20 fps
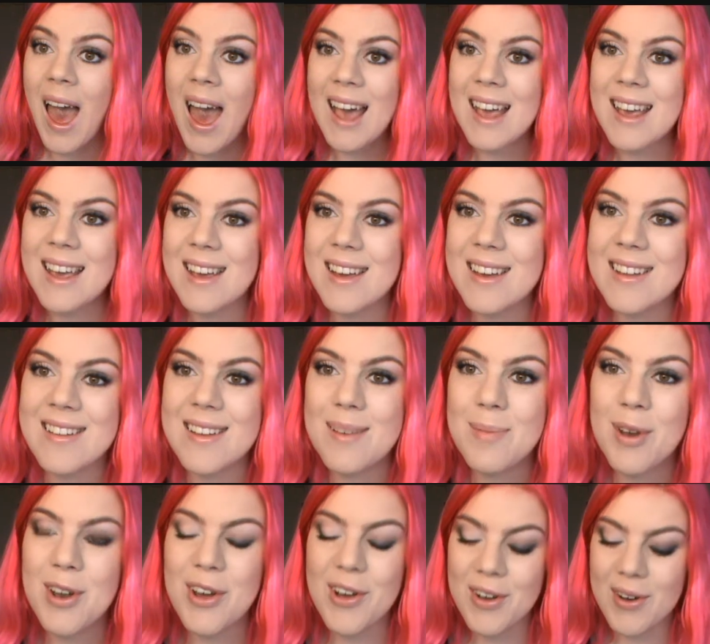Hi, it's
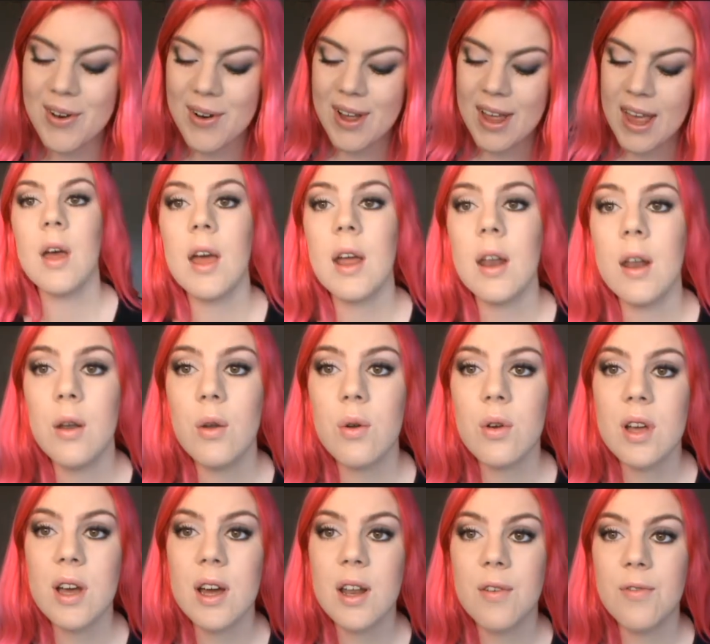Emma Nørgaard, and I
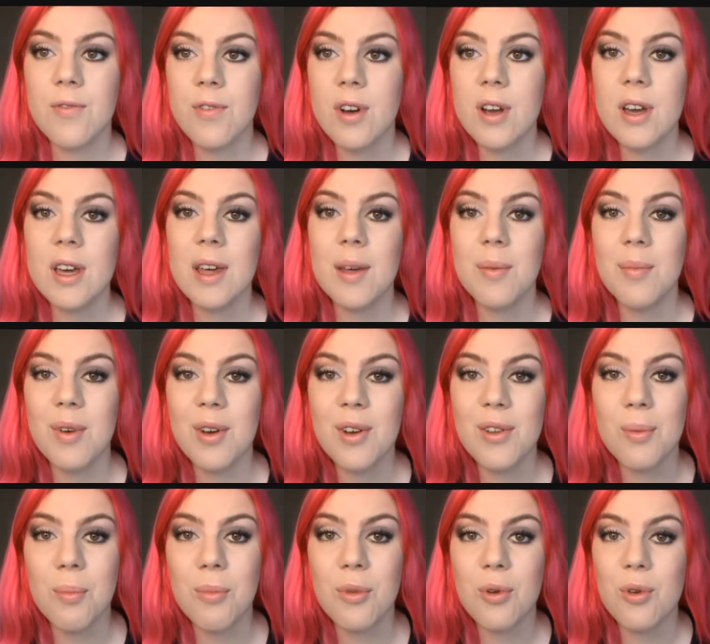look kind of funky
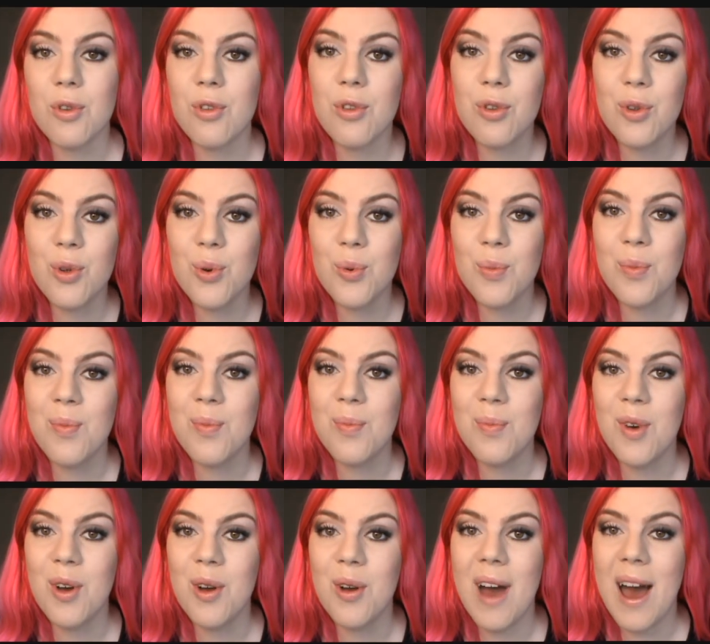because I'm doing two
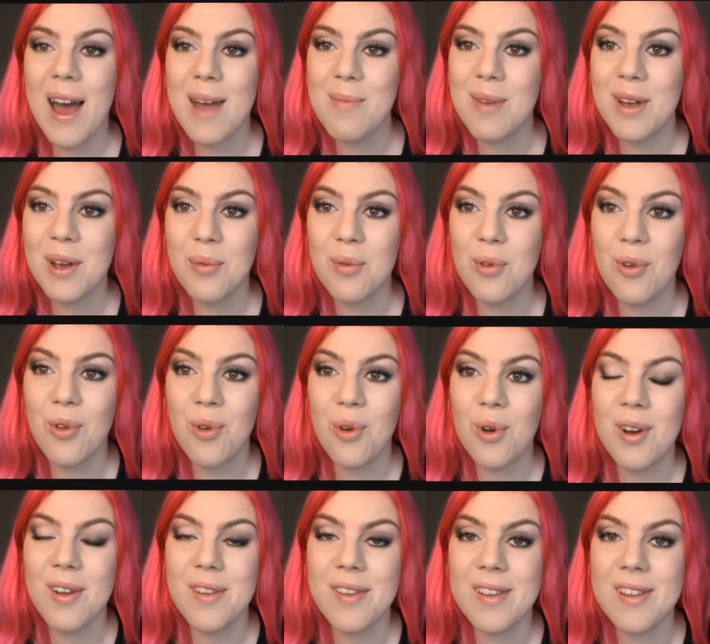uh, eye makeup
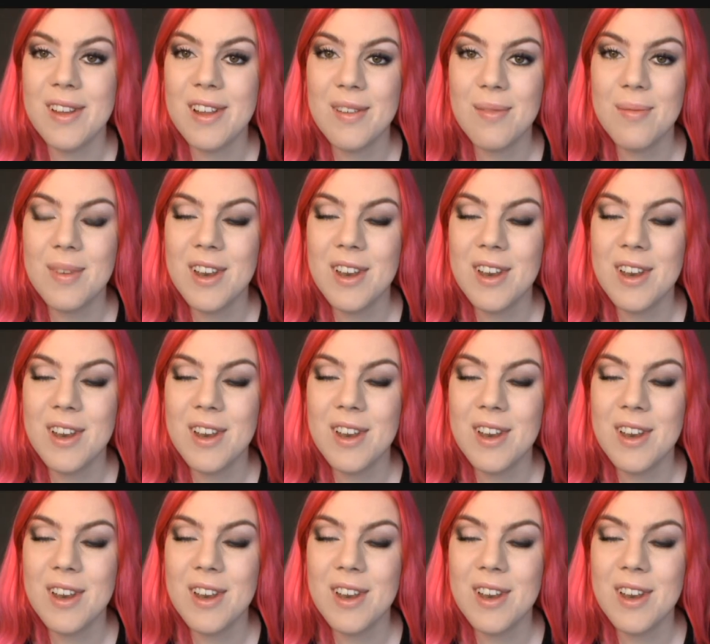tutorials in this